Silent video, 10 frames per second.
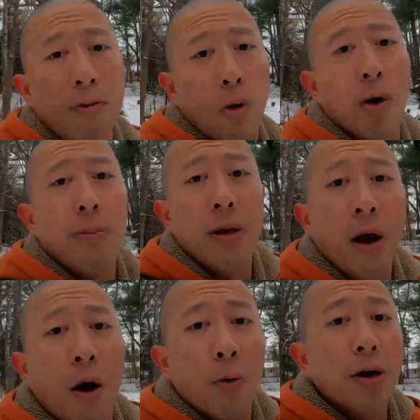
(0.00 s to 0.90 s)
equipment
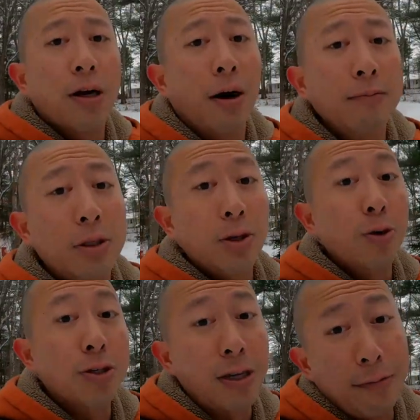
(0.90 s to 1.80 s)
when it comes to
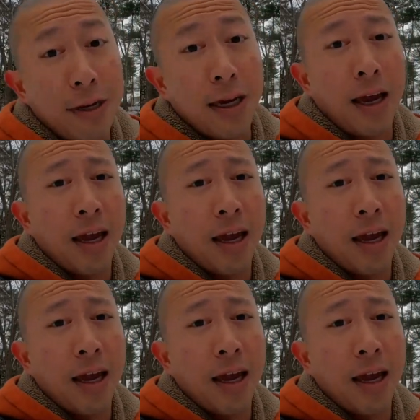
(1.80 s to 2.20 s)
your safety.